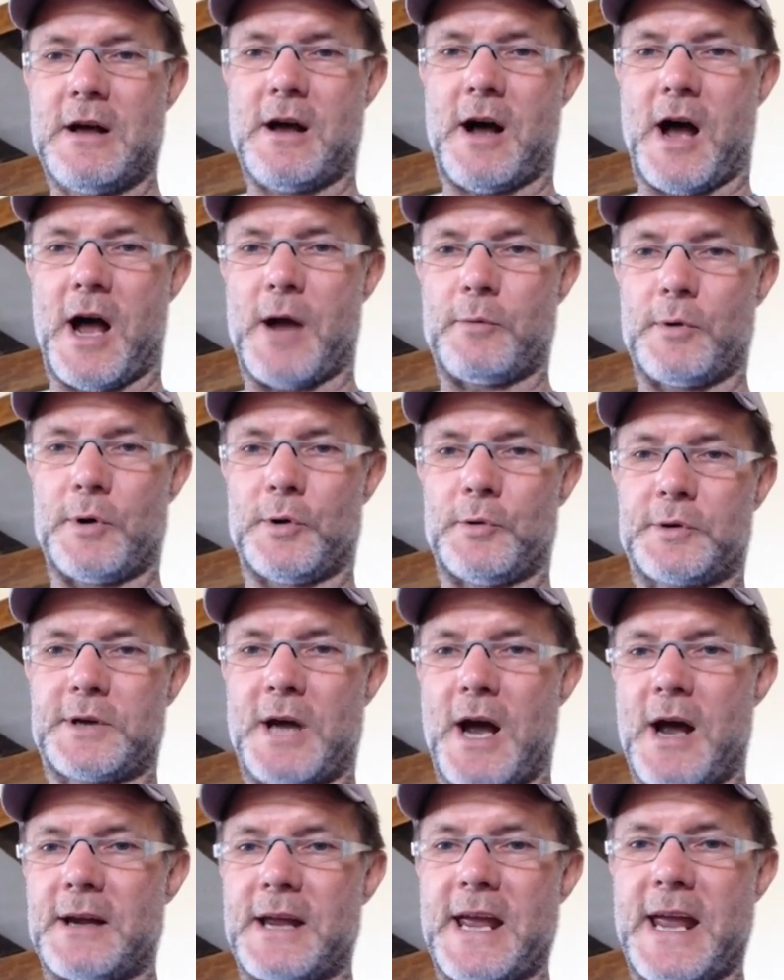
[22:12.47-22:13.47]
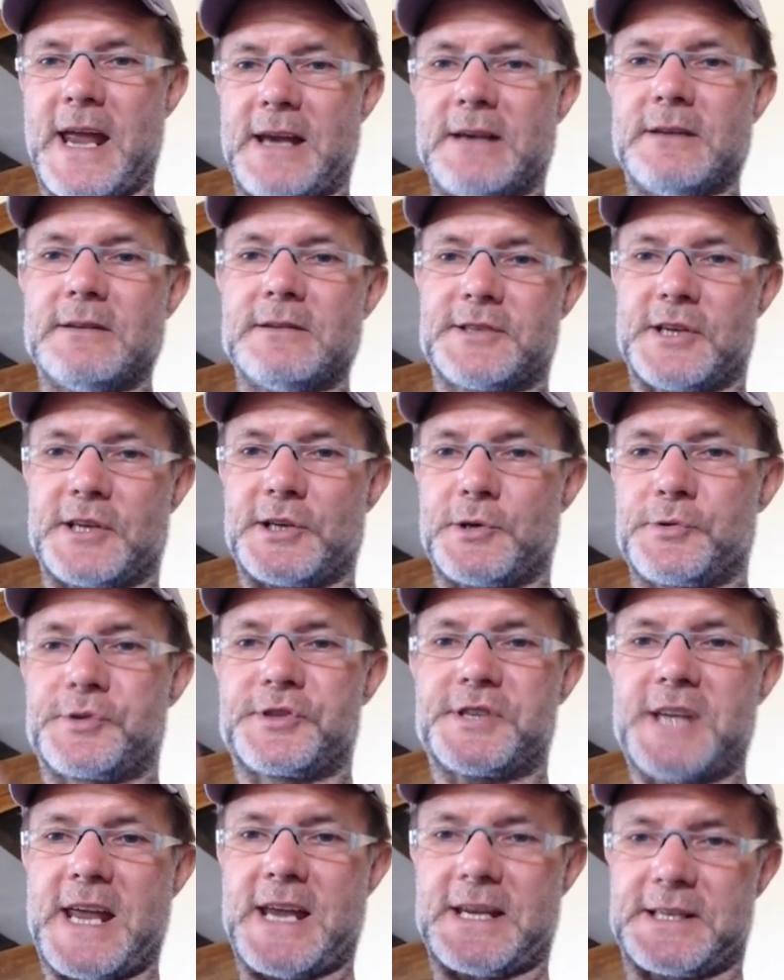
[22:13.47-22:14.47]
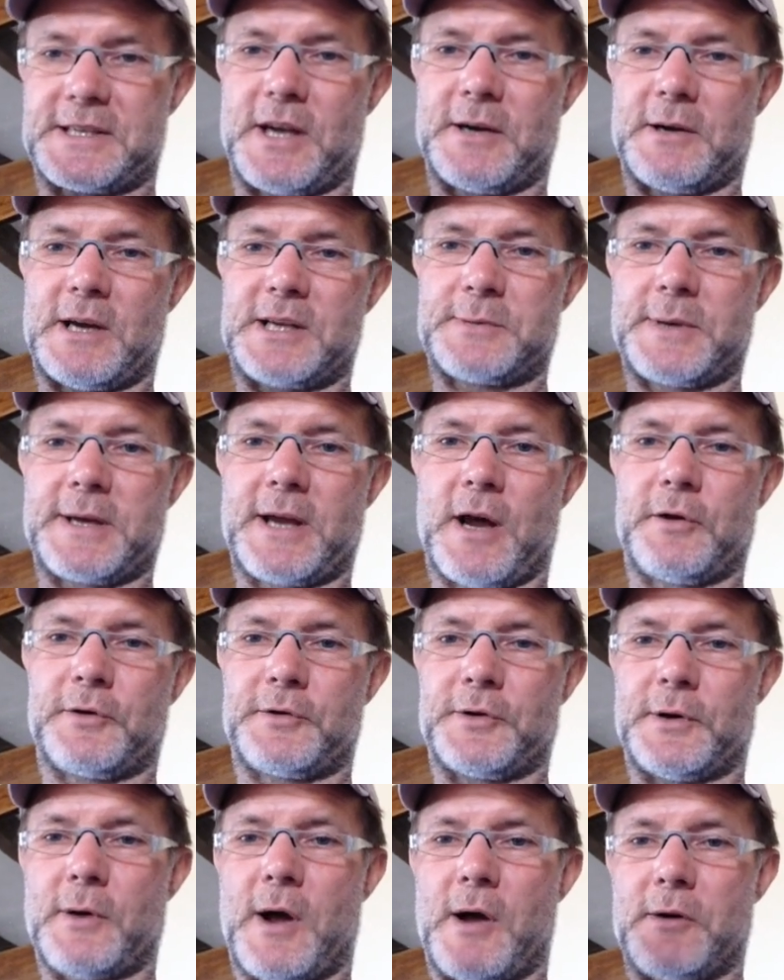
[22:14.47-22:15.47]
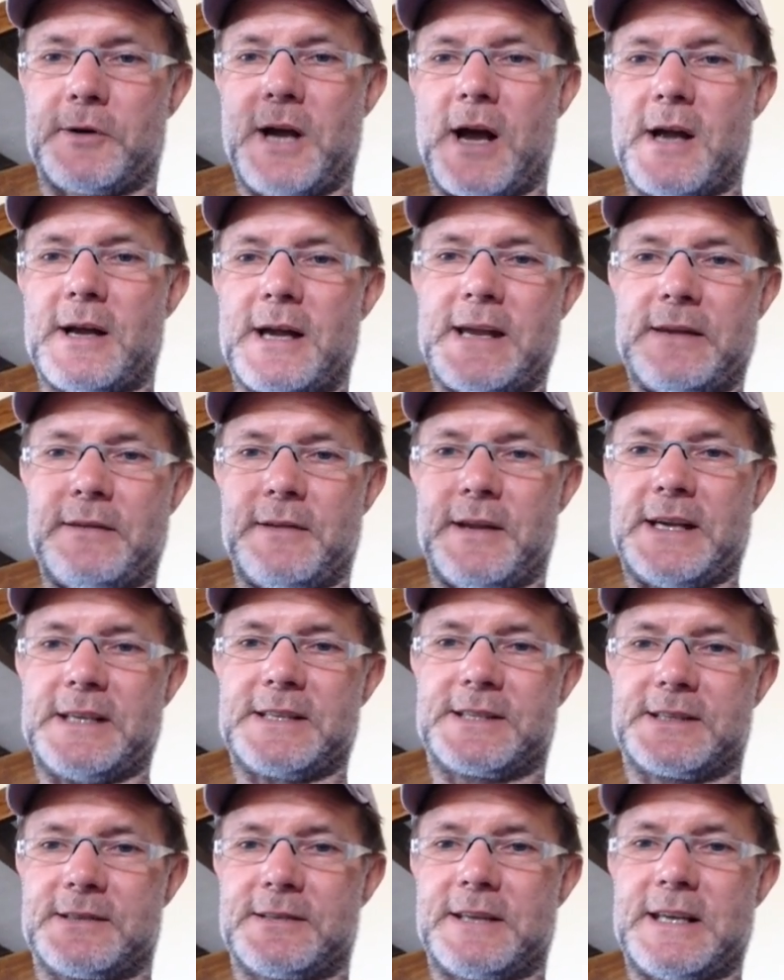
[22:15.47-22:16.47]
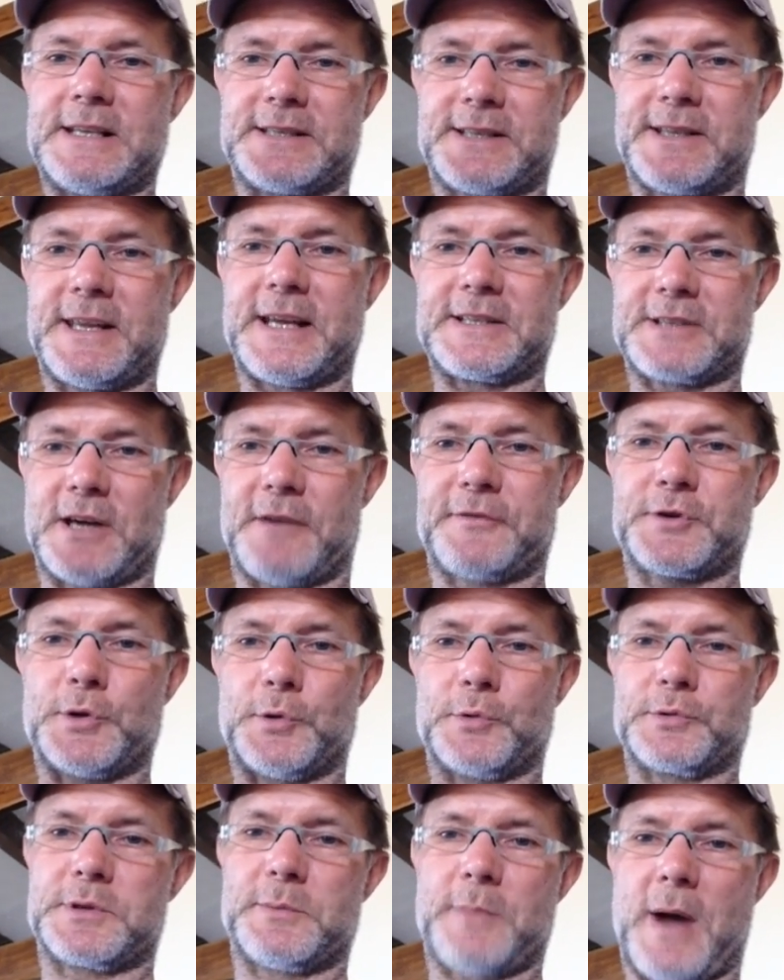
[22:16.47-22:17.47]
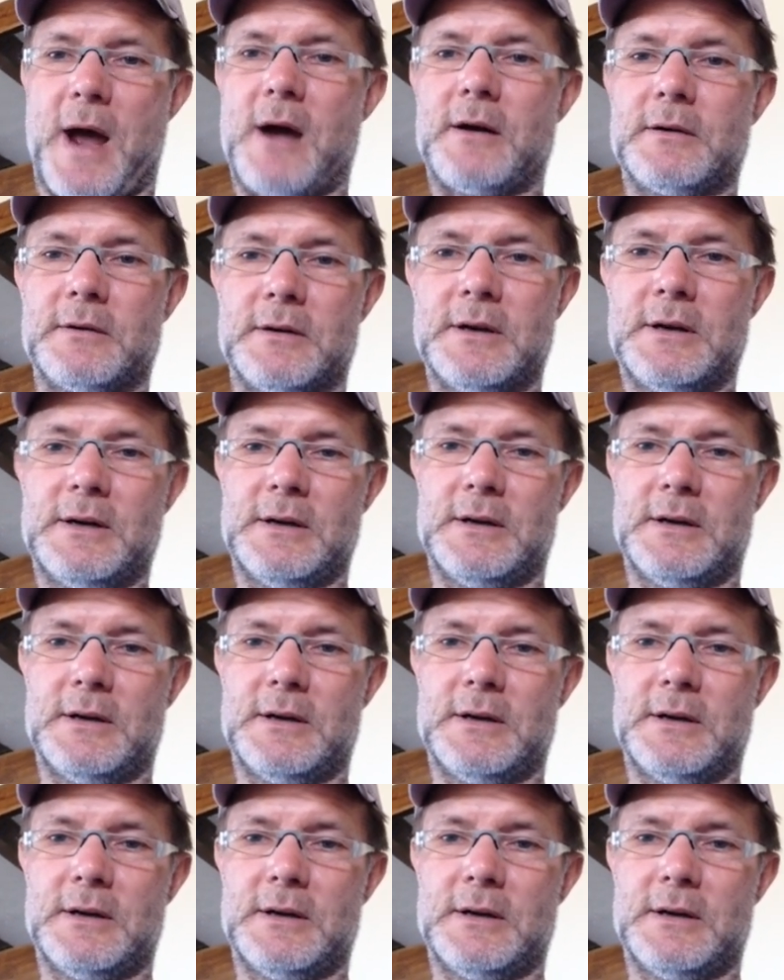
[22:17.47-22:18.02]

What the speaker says: I will cut in, so you'll see as we go through, I'll cut in these things I've talked about,